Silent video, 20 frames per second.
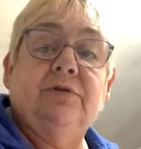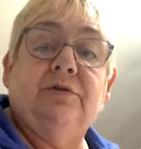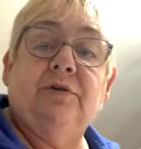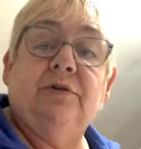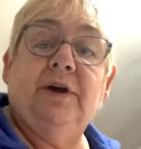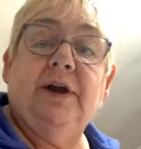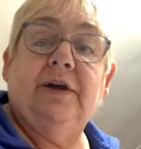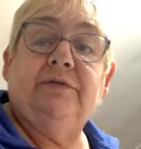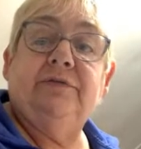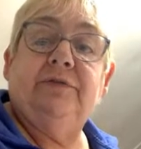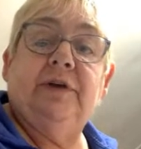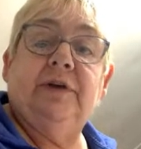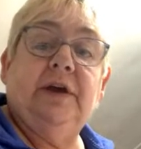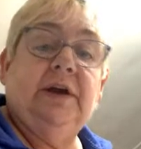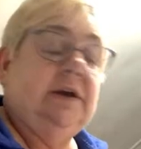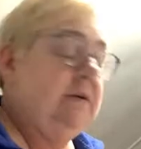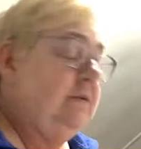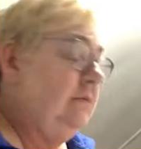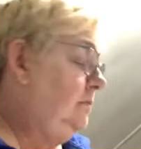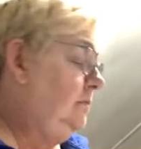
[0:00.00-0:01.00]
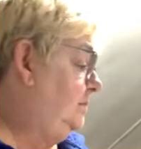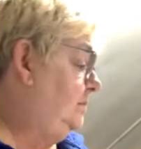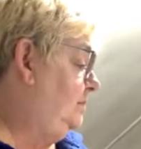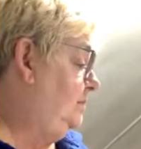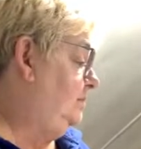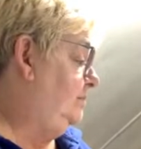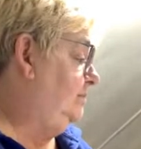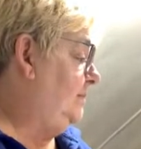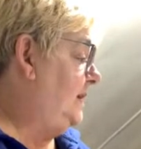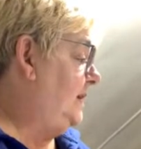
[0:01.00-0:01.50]
crafting,
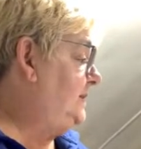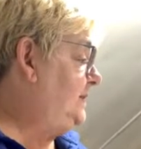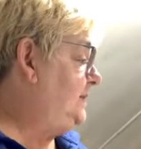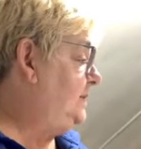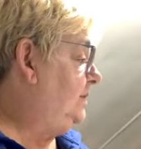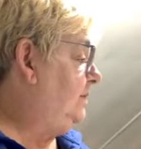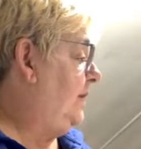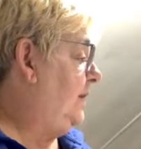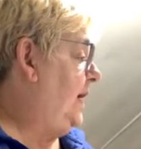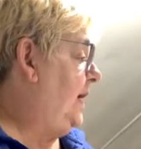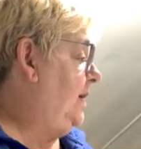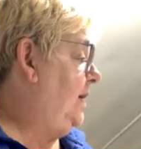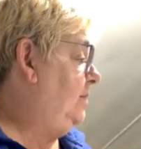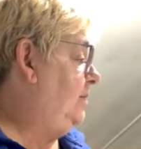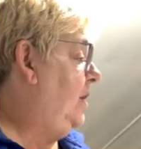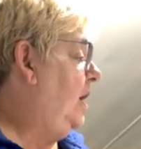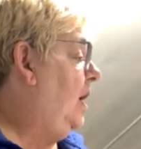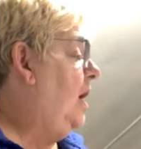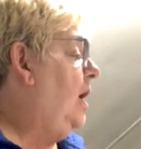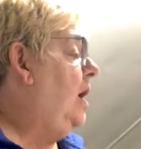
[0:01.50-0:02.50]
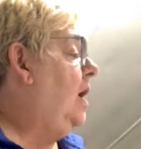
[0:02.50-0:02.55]
messing around,